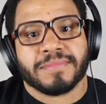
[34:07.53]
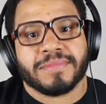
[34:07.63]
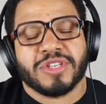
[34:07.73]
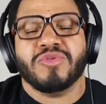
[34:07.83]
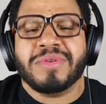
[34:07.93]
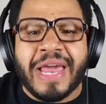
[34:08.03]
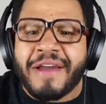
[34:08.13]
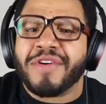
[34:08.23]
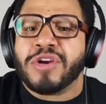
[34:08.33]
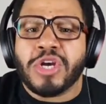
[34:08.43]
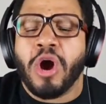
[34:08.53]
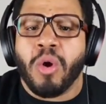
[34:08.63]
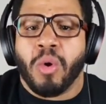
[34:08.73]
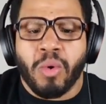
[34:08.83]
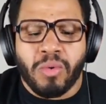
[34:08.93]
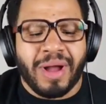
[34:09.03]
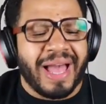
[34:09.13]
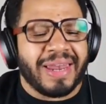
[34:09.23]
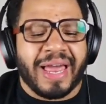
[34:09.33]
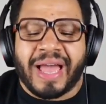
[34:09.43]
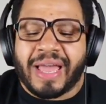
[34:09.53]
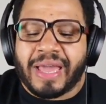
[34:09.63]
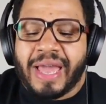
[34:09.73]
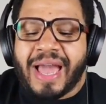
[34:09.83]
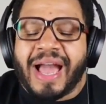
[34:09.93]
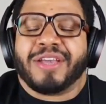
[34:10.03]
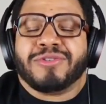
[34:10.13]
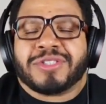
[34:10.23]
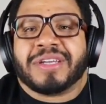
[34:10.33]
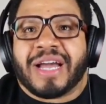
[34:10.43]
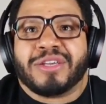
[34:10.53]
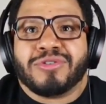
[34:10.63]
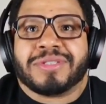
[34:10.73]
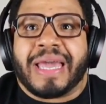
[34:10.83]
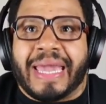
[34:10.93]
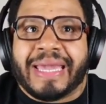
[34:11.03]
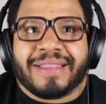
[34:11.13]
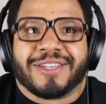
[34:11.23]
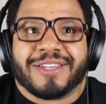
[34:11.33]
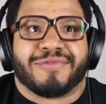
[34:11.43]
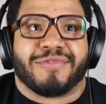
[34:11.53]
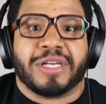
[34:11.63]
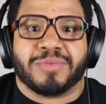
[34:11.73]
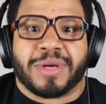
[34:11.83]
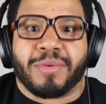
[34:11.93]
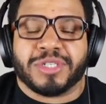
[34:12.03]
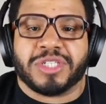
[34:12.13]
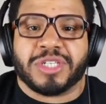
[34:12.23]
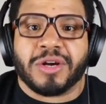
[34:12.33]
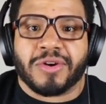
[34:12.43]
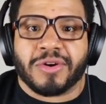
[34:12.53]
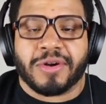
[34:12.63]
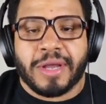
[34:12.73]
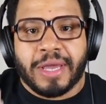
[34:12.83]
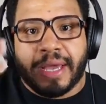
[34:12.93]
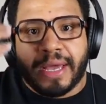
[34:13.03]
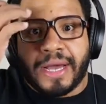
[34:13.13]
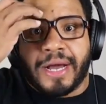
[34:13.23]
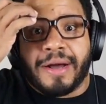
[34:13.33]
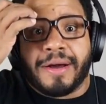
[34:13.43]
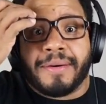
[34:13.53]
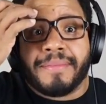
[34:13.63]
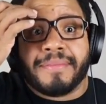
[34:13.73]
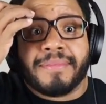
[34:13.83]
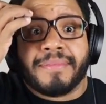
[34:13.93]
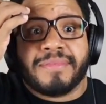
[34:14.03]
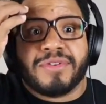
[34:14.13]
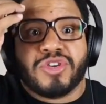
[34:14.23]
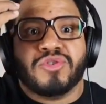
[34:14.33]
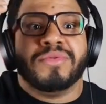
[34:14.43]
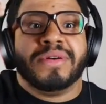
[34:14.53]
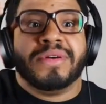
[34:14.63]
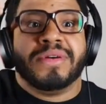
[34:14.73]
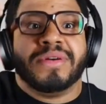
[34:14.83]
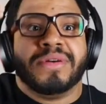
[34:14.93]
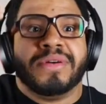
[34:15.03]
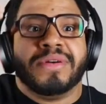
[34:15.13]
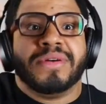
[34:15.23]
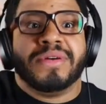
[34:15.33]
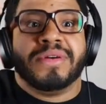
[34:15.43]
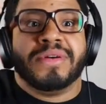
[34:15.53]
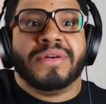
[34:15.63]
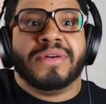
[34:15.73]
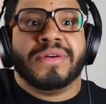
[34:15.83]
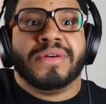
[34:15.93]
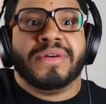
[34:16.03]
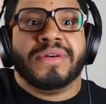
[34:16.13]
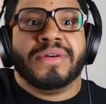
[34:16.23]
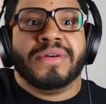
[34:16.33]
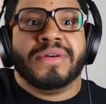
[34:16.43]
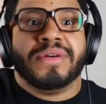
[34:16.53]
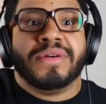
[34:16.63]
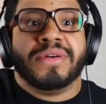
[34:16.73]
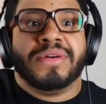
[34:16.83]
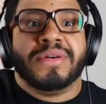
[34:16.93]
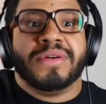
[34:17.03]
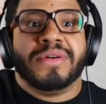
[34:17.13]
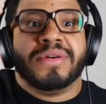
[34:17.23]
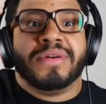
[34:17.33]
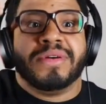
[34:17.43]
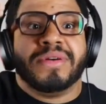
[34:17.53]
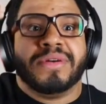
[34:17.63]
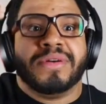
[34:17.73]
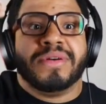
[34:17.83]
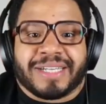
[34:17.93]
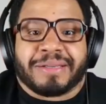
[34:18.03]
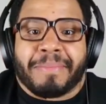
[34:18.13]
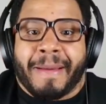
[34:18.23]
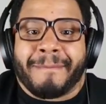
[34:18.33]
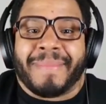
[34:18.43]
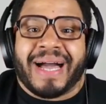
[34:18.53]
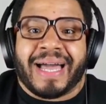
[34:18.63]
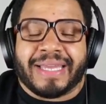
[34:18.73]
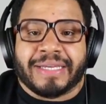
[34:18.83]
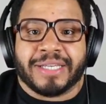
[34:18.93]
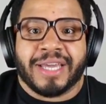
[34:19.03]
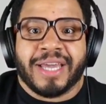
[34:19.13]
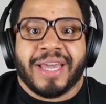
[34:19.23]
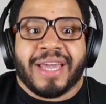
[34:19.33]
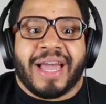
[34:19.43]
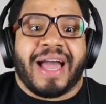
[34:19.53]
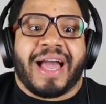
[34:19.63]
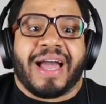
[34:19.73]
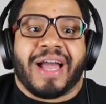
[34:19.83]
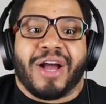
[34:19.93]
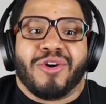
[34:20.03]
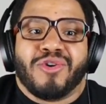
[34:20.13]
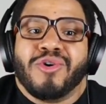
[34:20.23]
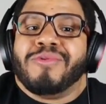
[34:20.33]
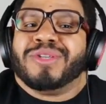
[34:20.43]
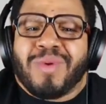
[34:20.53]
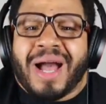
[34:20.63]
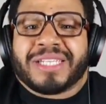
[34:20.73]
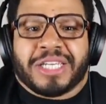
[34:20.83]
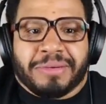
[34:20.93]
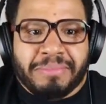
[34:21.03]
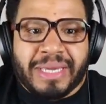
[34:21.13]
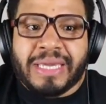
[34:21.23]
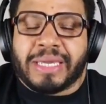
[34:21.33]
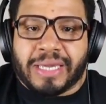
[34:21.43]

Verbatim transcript: You never know. I, I I used to I used to hate this phrase when I was younger. Um, you never know who's watching you. I, I used to hate that because in my mind, who was watching me?